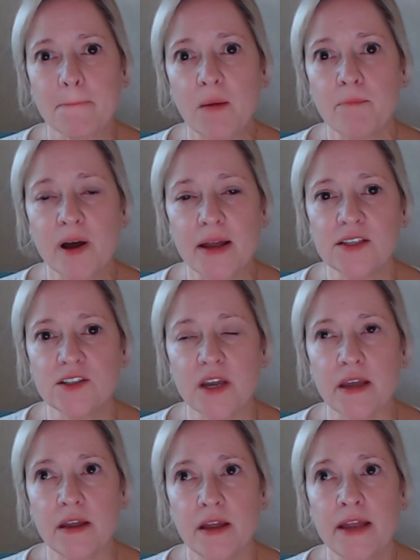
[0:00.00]
But
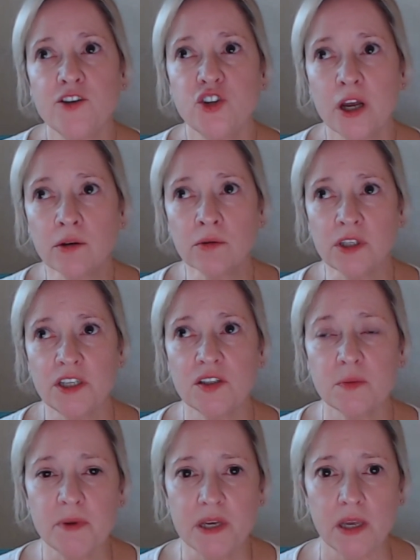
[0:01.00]
and generally
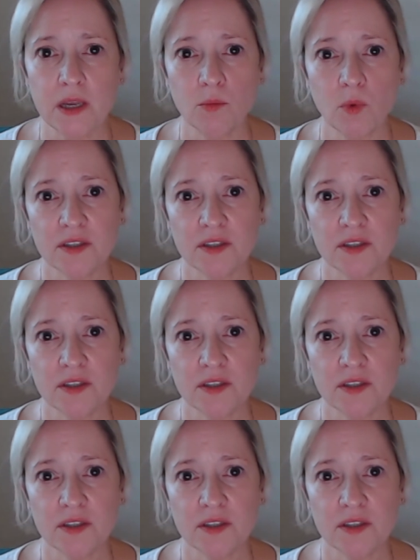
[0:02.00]
speaking,